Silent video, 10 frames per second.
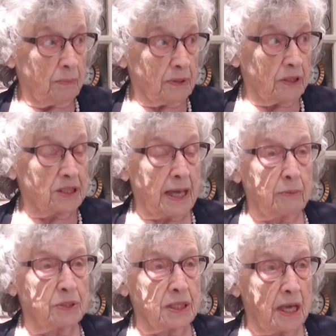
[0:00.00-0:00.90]
because
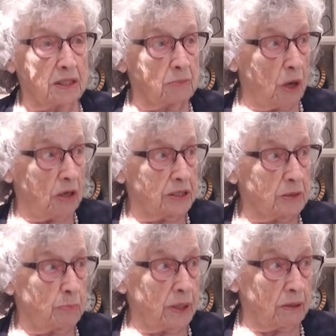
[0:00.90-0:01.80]
that was our
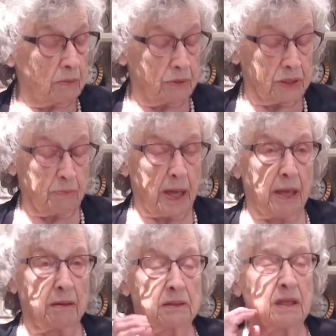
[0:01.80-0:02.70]
smallest bill, was a
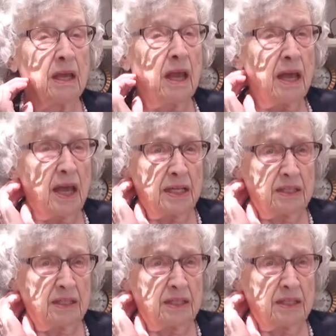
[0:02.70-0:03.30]
pound. Yeah.